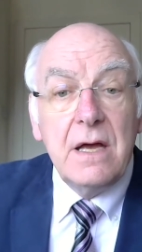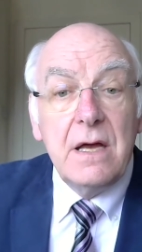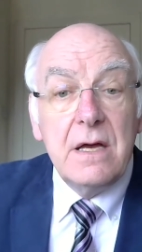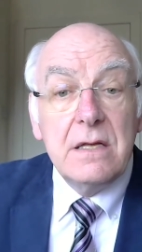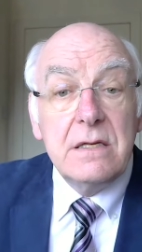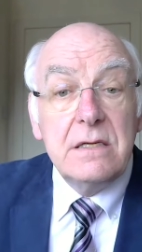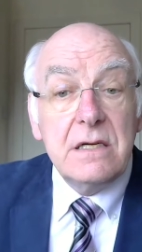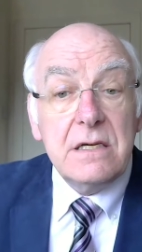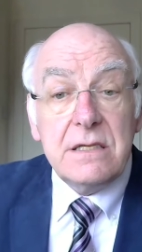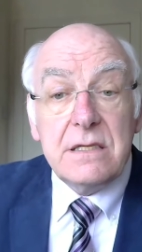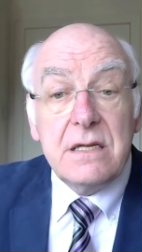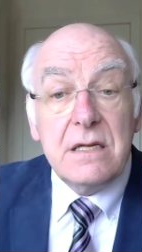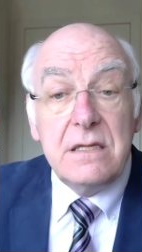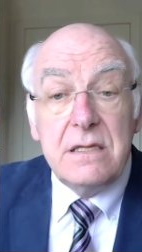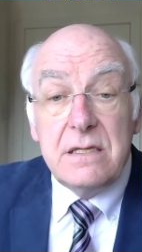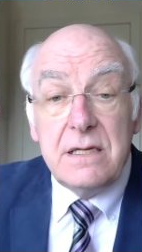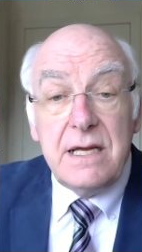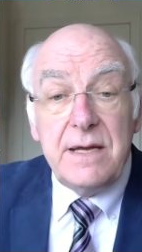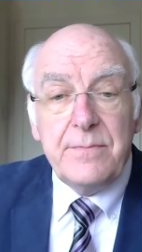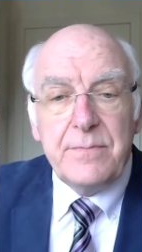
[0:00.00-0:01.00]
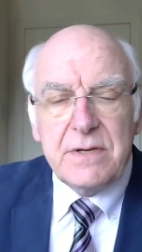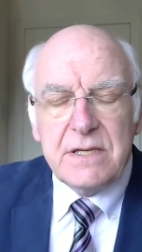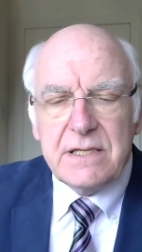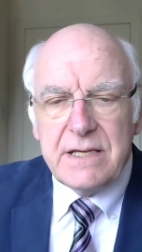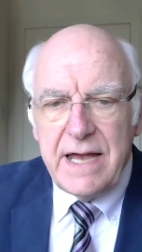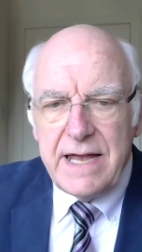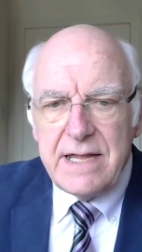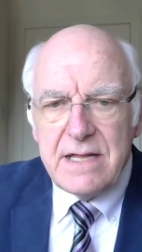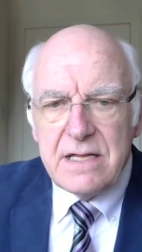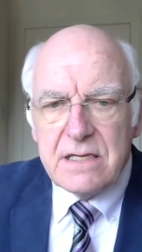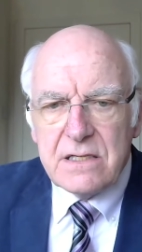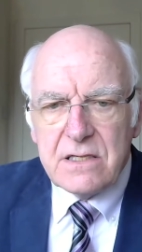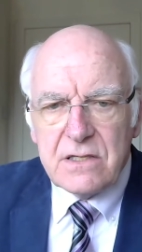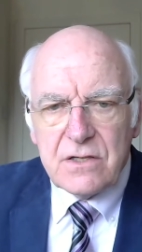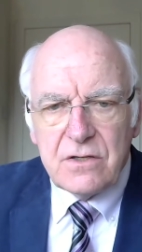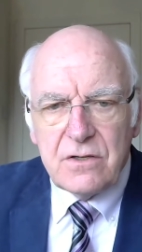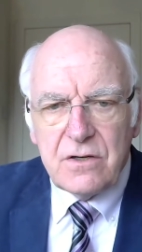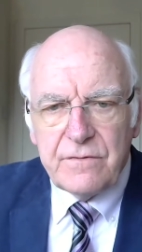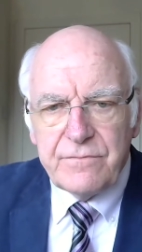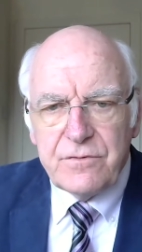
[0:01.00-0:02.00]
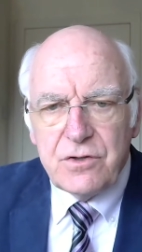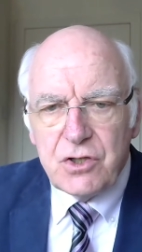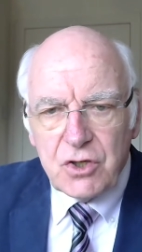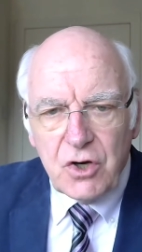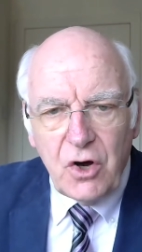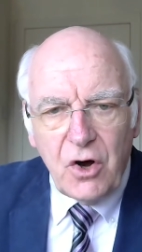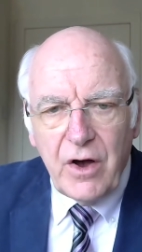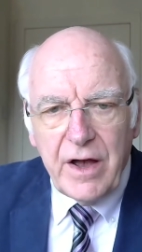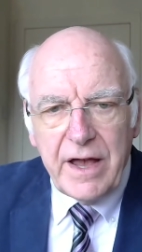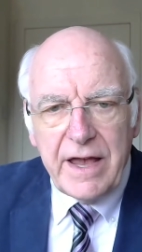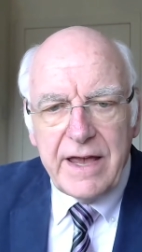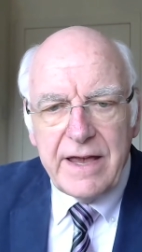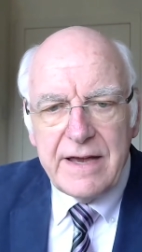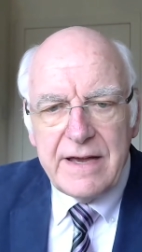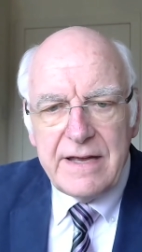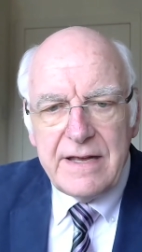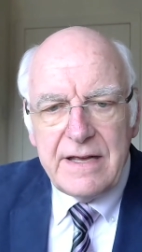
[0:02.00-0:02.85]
just a deep sense of joy